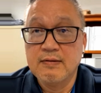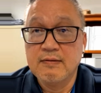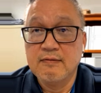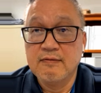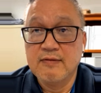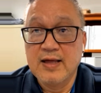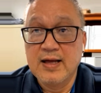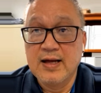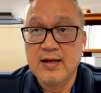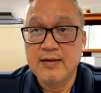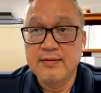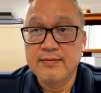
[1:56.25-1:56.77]

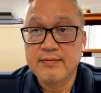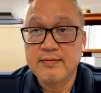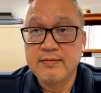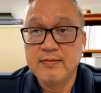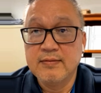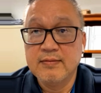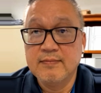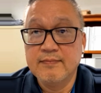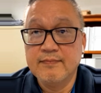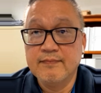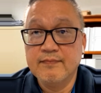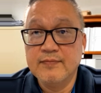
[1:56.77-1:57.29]
that
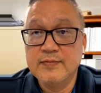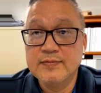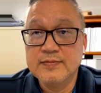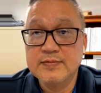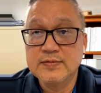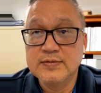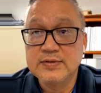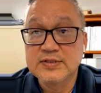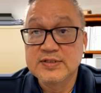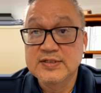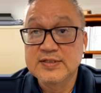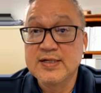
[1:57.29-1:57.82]

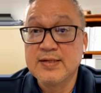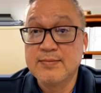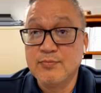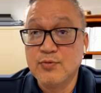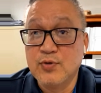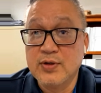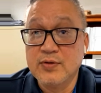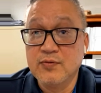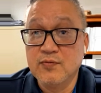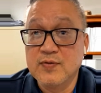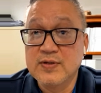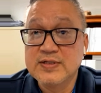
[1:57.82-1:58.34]

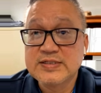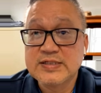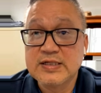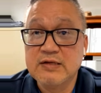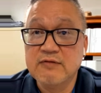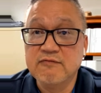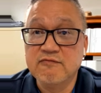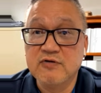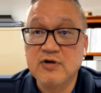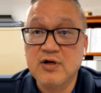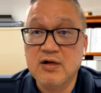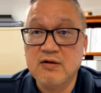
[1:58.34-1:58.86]
someone was
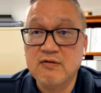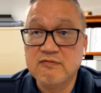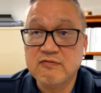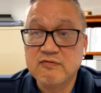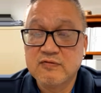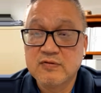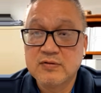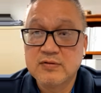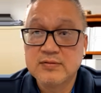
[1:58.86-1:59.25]
involved,